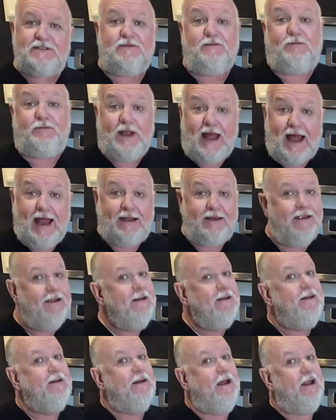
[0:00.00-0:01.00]
and fat
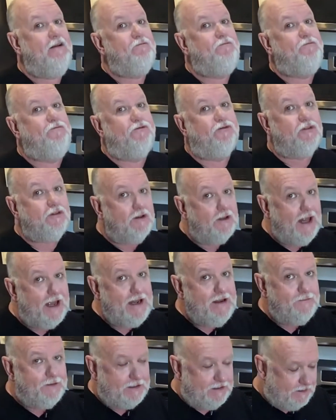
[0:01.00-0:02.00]
and
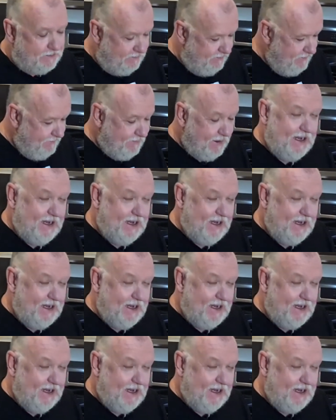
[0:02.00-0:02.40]
flavor,